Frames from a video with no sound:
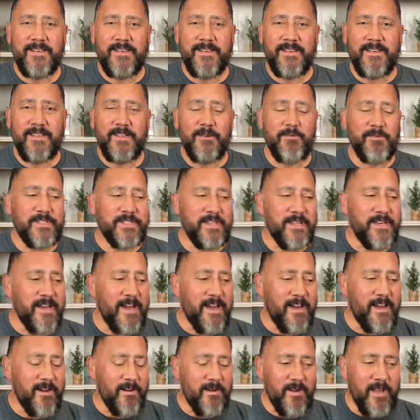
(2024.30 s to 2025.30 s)
There was an
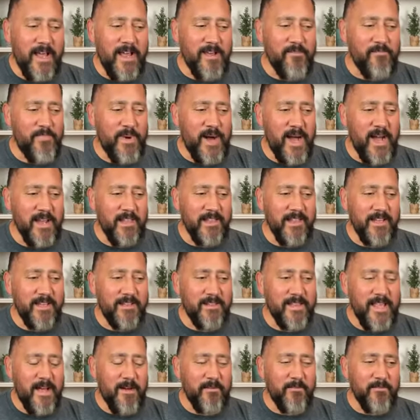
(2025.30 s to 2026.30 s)
airline
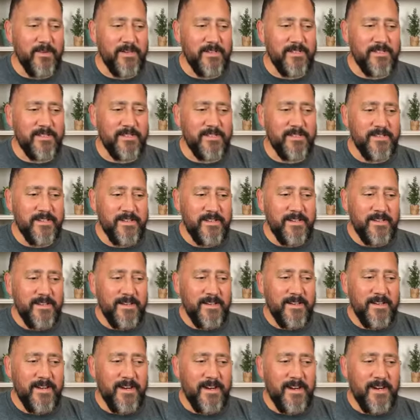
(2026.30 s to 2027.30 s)
pilot that was
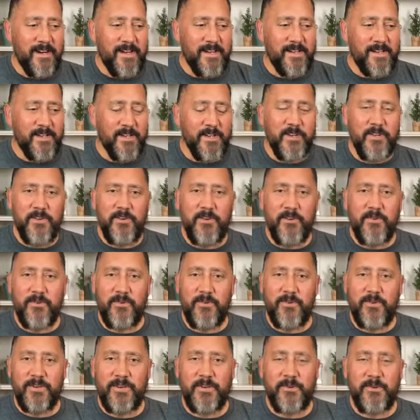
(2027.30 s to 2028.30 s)
uh,
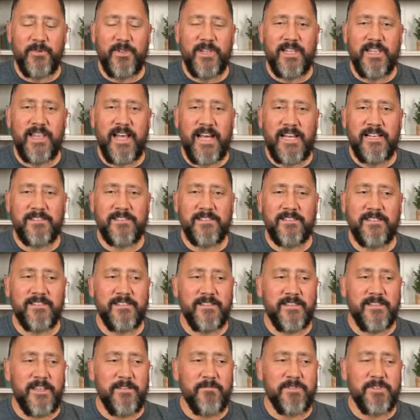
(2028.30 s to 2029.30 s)
new, newly
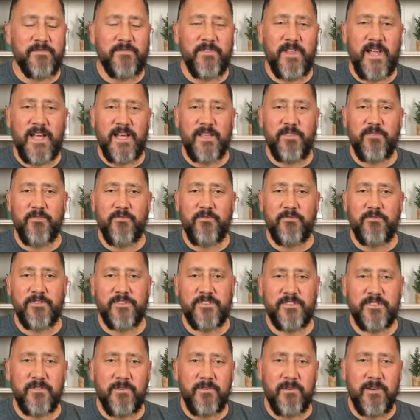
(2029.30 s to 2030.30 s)
licensed, and he was flying through a
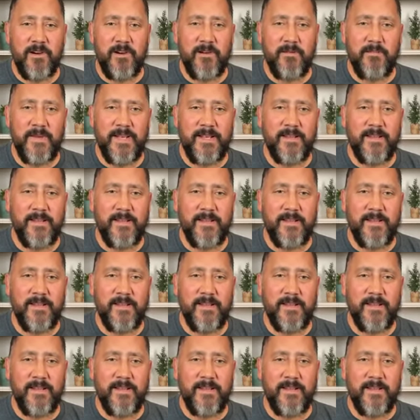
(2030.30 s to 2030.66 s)
storm.